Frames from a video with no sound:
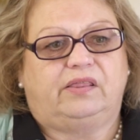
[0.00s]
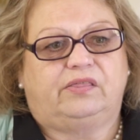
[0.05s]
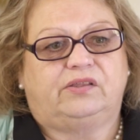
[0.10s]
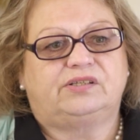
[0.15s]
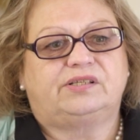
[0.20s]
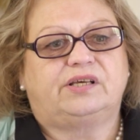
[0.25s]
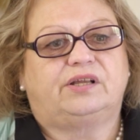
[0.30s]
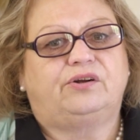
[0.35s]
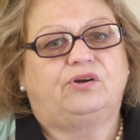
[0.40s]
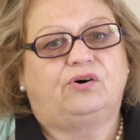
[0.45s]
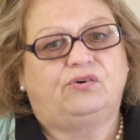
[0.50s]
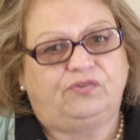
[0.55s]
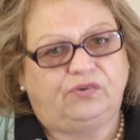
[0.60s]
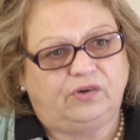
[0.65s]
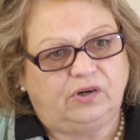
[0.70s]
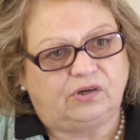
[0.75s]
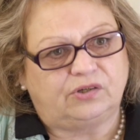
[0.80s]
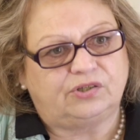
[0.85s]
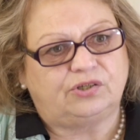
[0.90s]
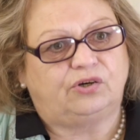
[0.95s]
There's an
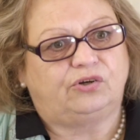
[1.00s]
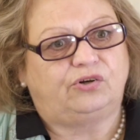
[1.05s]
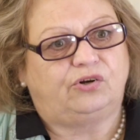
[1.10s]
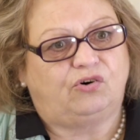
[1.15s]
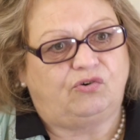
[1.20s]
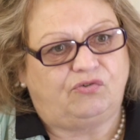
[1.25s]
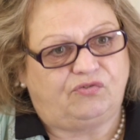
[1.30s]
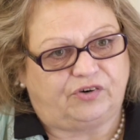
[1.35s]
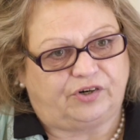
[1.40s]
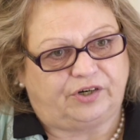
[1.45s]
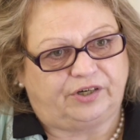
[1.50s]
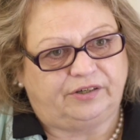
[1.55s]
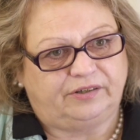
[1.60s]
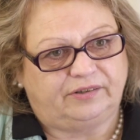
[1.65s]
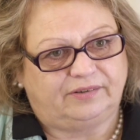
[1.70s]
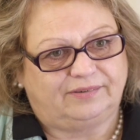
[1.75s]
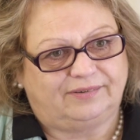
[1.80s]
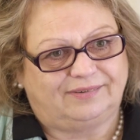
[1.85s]
awful lot on offer